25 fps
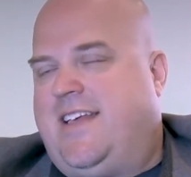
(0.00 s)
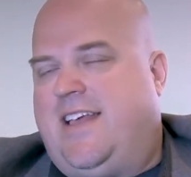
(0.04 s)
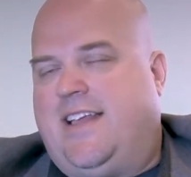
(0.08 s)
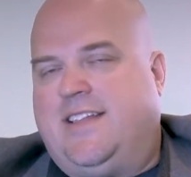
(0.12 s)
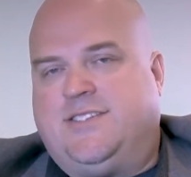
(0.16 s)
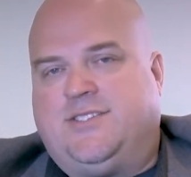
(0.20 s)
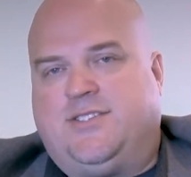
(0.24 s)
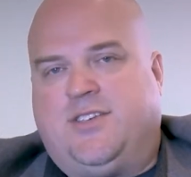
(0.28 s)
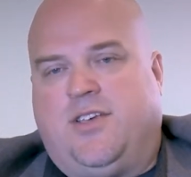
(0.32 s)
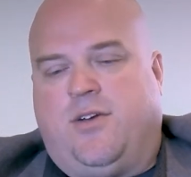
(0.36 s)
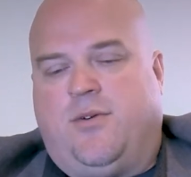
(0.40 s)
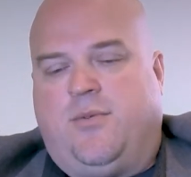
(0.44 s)

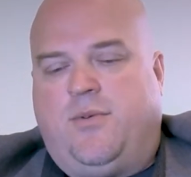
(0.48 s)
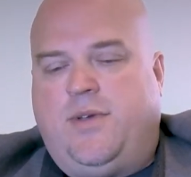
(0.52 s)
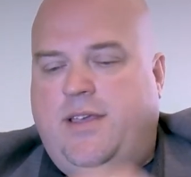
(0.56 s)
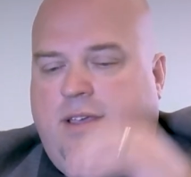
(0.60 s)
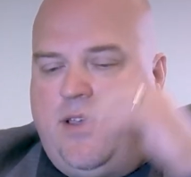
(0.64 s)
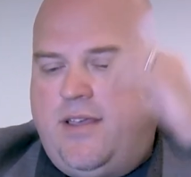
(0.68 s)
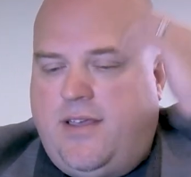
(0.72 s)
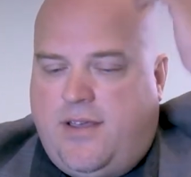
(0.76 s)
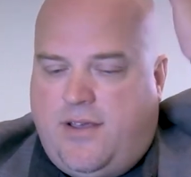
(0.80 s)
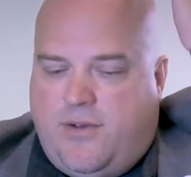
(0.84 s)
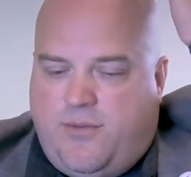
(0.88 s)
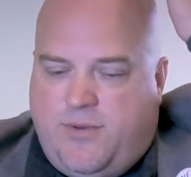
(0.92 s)
And so mm-hmm.
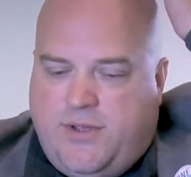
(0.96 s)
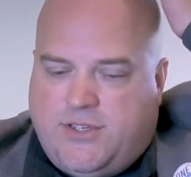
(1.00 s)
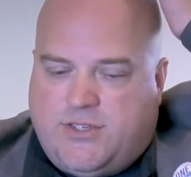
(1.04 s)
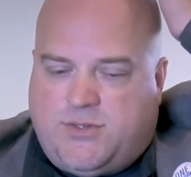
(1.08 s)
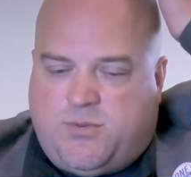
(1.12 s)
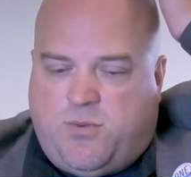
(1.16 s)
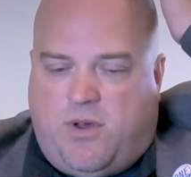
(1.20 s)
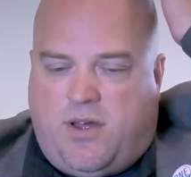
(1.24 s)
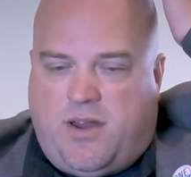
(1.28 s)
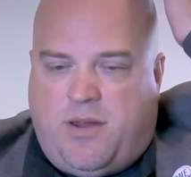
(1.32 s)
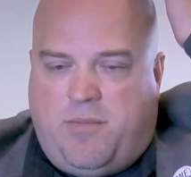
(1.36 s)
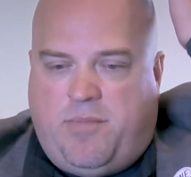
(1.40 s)
we we
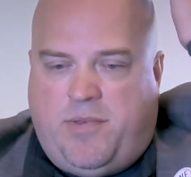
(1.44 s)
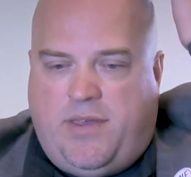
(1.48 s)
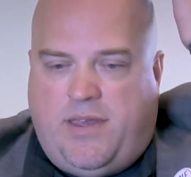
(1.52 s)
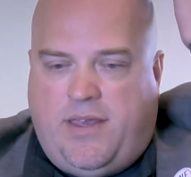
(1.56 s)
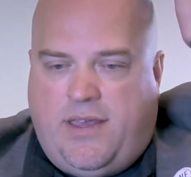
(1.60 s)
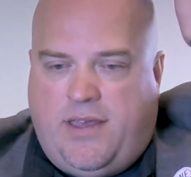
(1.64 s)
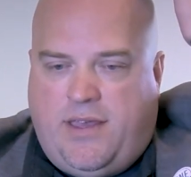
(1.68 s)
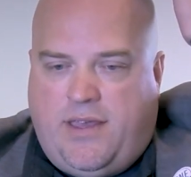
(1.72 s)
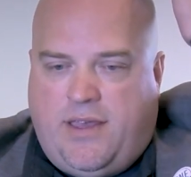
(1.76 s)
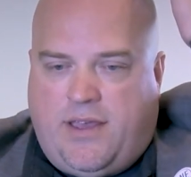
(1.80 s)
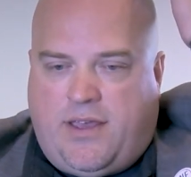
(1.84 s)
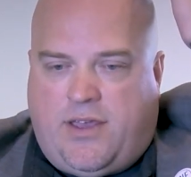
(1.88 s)
just want to
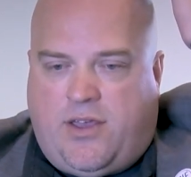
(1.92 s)
be a